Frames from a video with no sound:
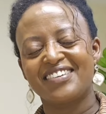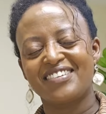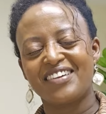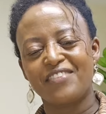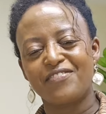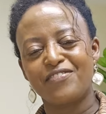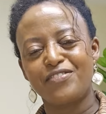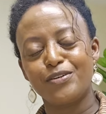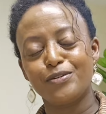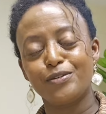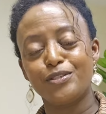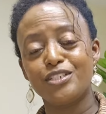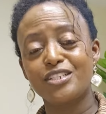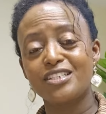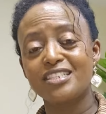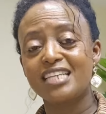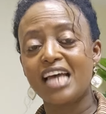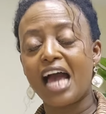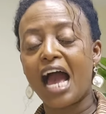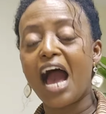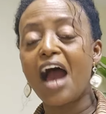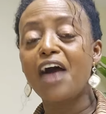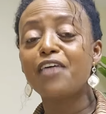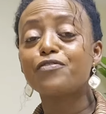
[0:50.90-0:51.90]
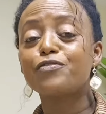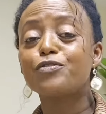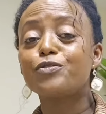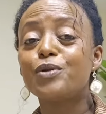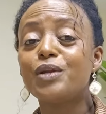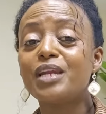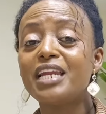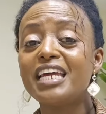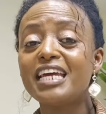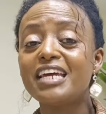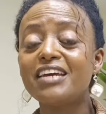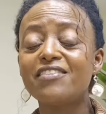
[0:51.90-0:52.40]
refugees have
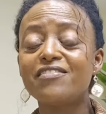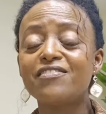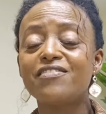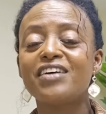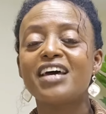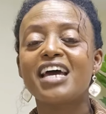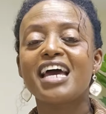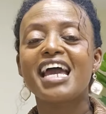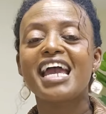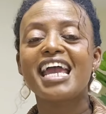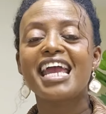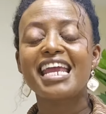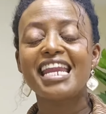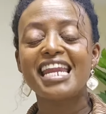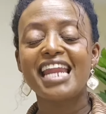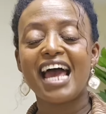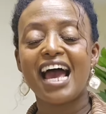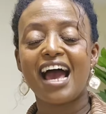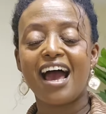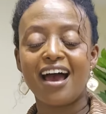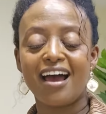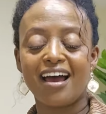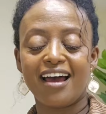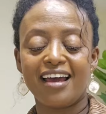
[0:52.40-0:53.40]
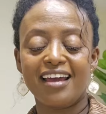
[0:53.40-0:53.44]
to live in